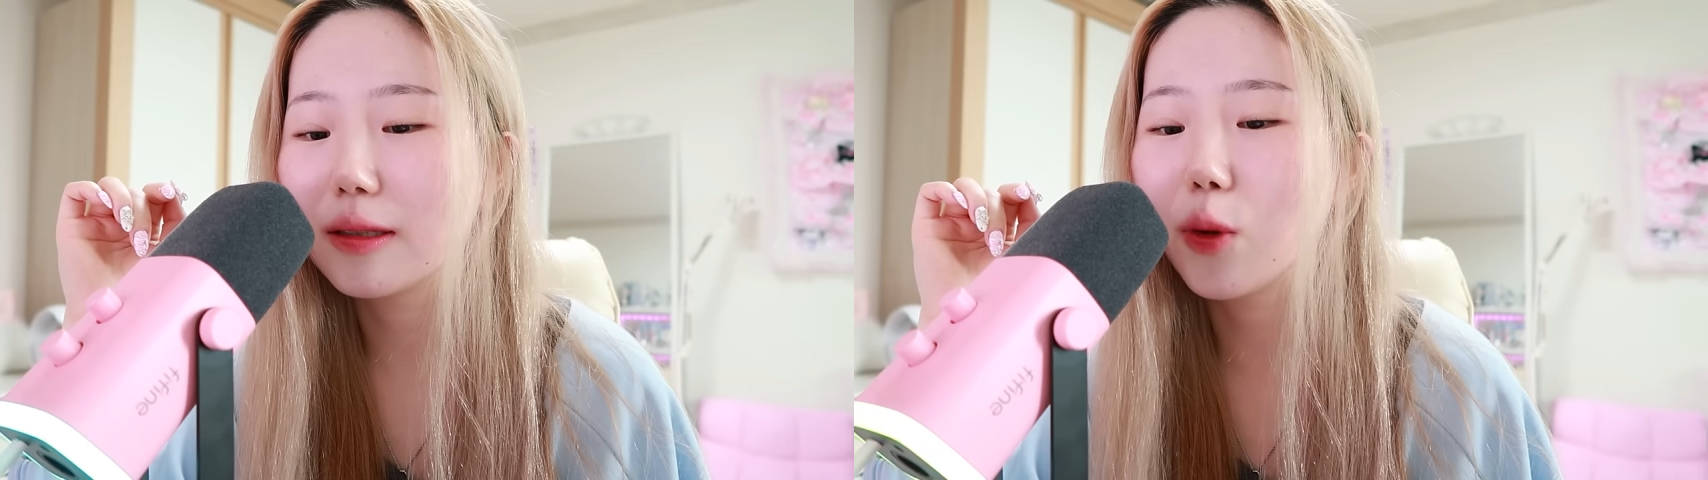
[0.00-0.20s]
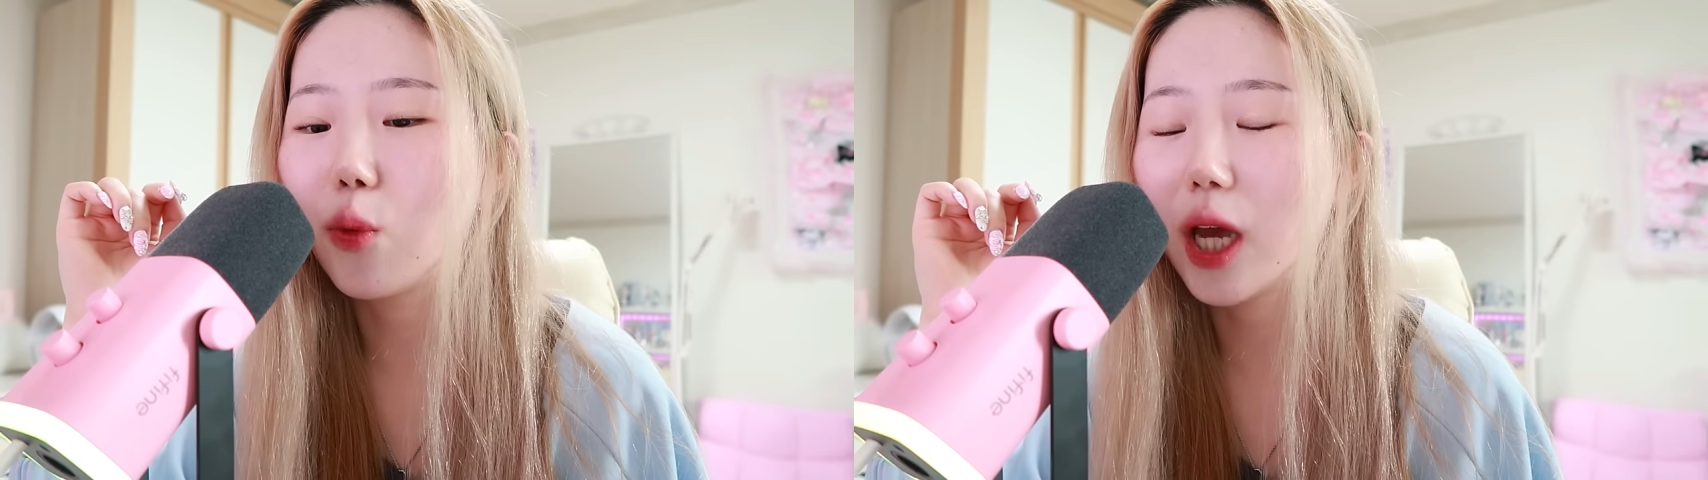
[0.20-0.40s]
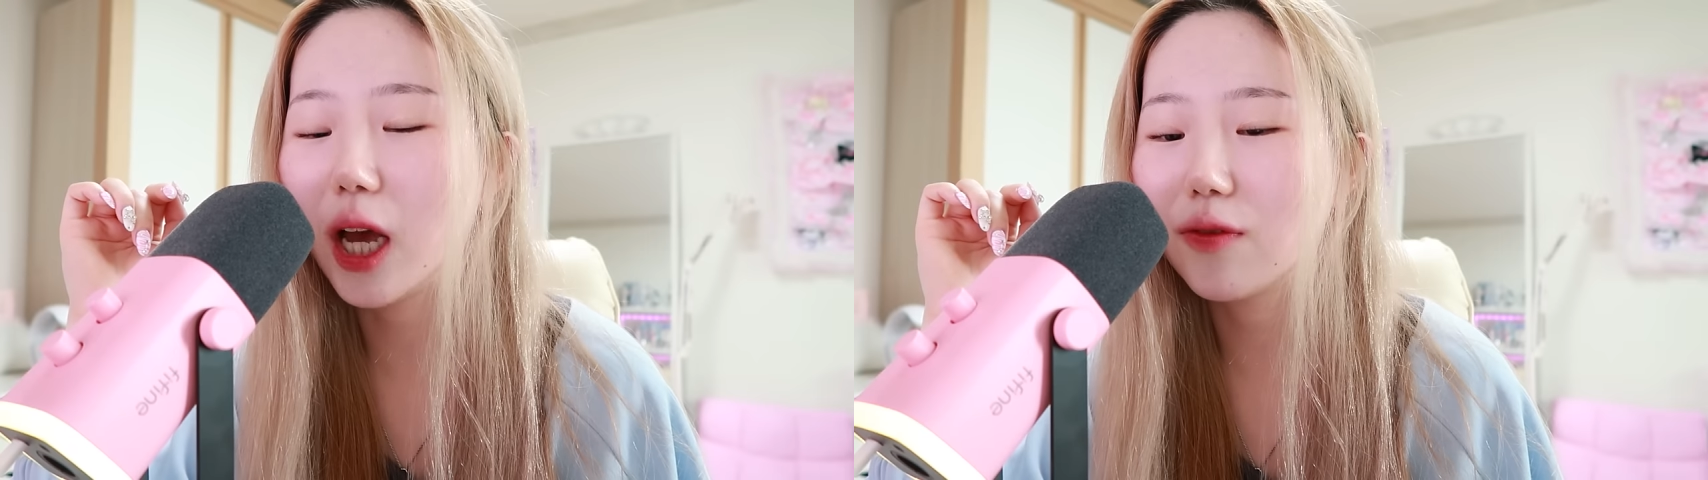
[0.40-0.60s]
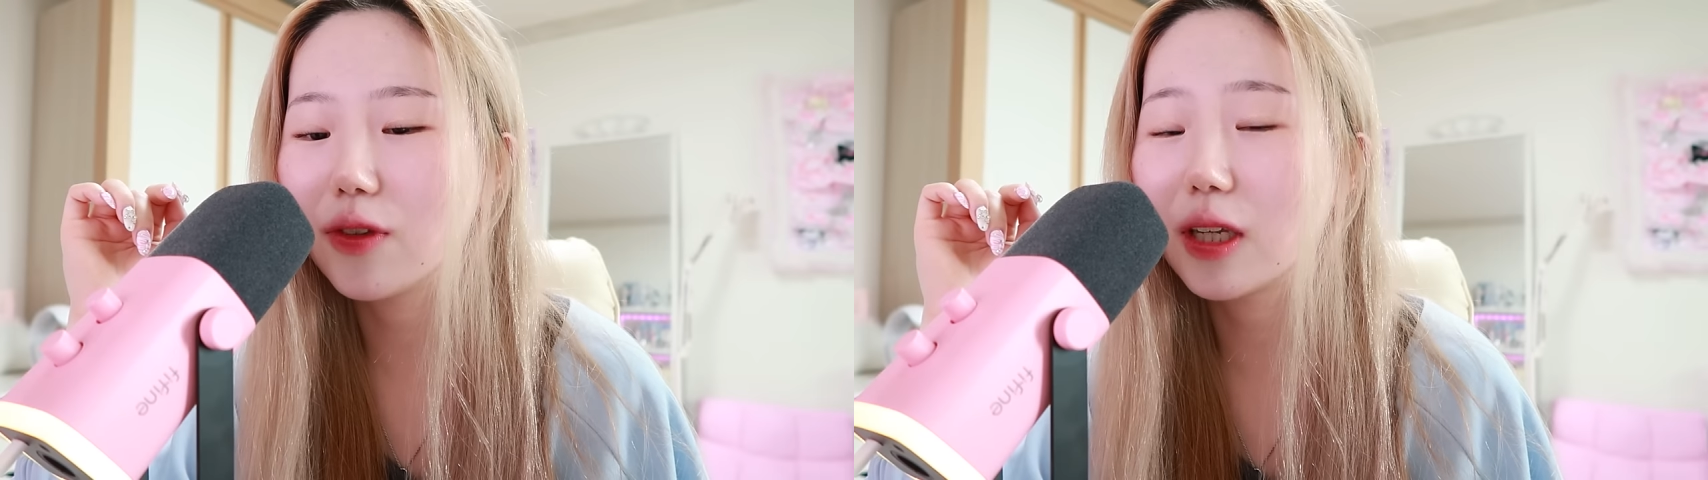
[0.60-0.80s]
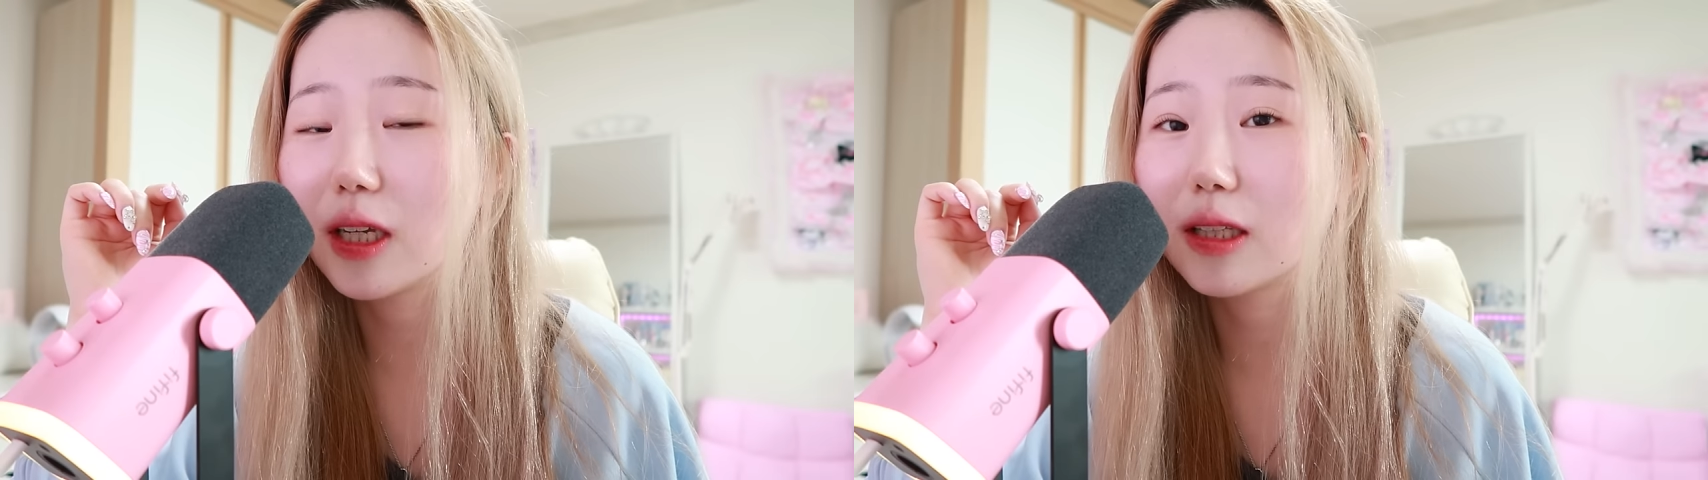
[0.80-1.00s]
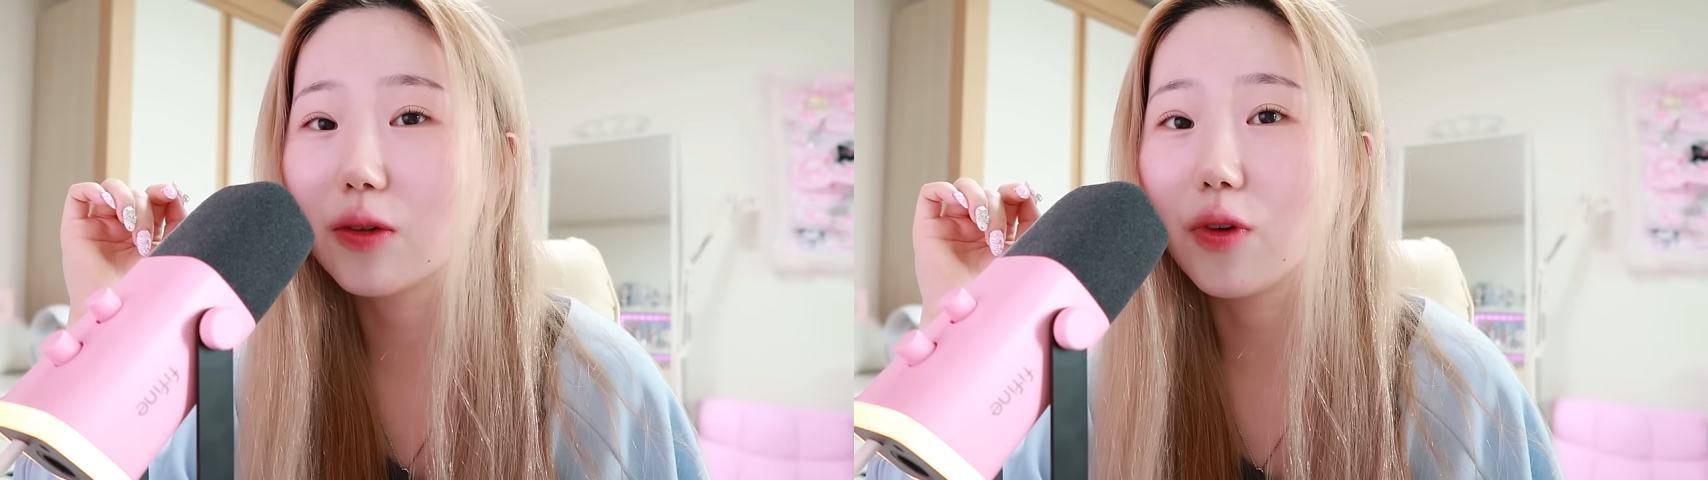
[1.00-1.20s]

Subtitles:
but we have to get